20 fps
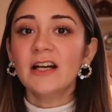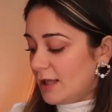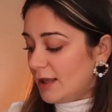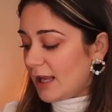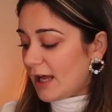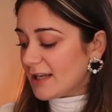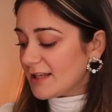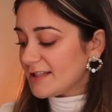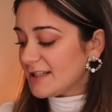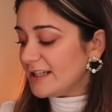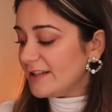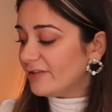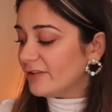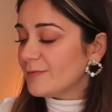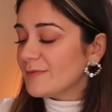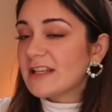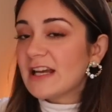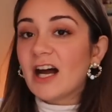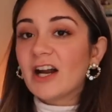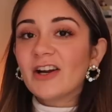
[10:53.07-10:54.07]
Lastly,
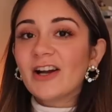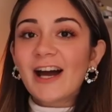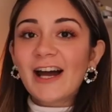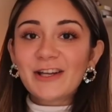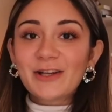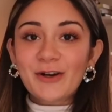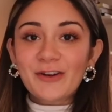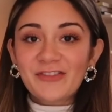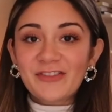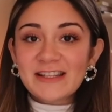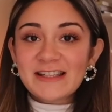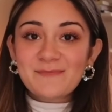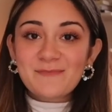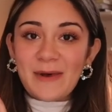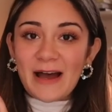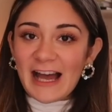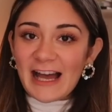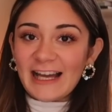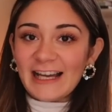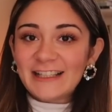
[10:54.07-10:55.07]
from Zara, I got this
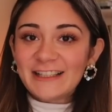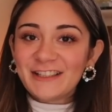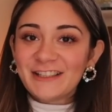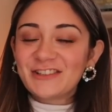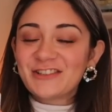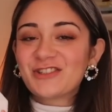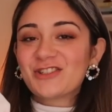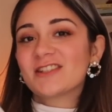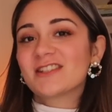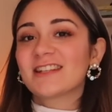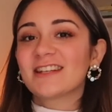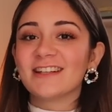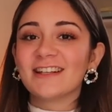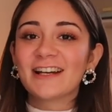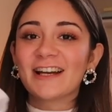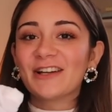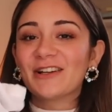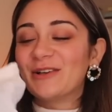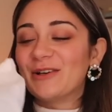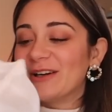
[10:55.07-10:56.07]
bag. Just kidding,
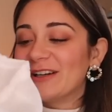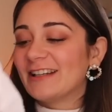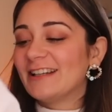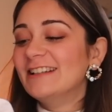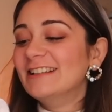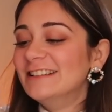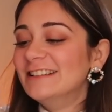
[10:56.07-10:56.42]
I got